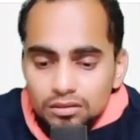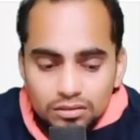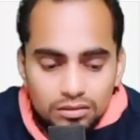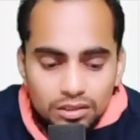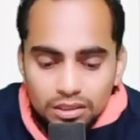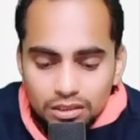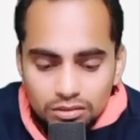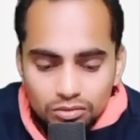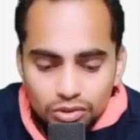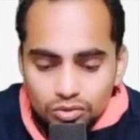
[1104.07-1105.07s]
it is
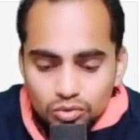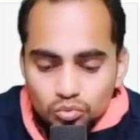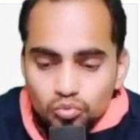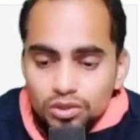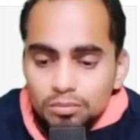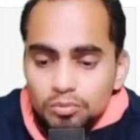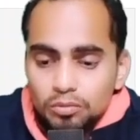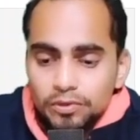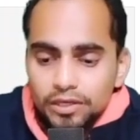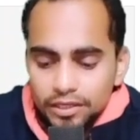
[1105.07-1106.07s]
going to work
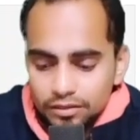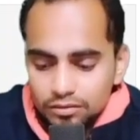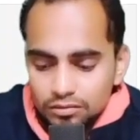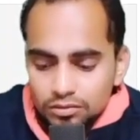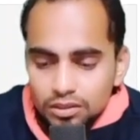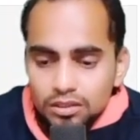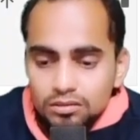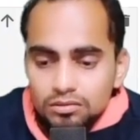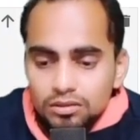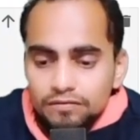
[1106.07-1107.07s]
properly. Okay,
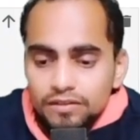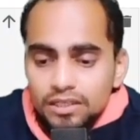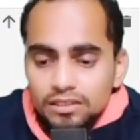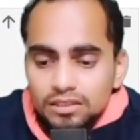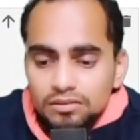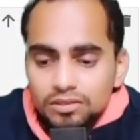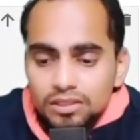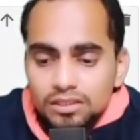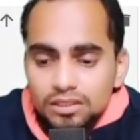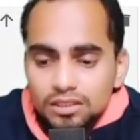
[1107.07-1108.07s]
so if I execute
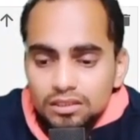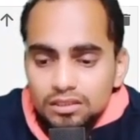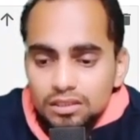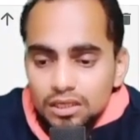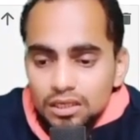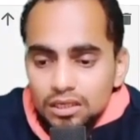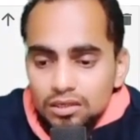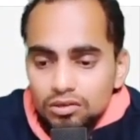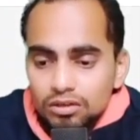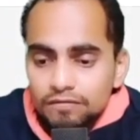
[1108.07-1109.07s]
it, see this.
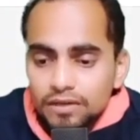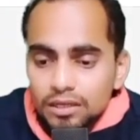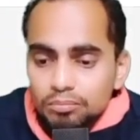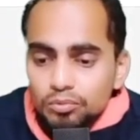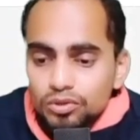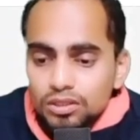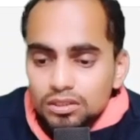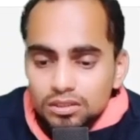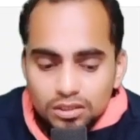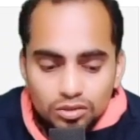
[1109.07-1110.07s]
Now if I put
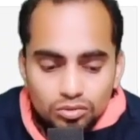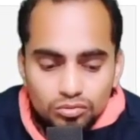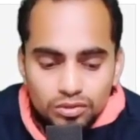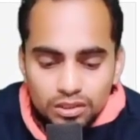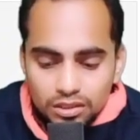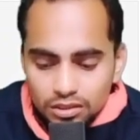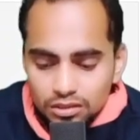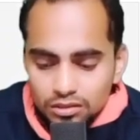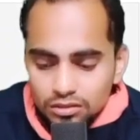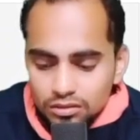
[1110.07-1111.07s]
0 over here
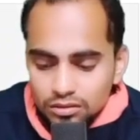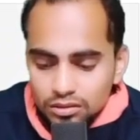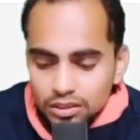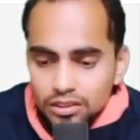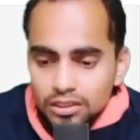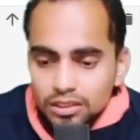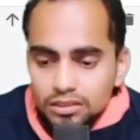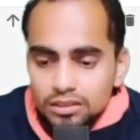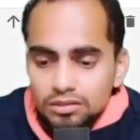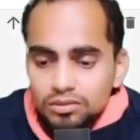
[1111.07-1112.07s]
and
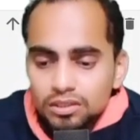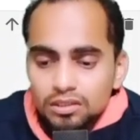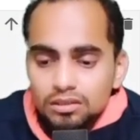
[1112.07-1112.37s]
execute it,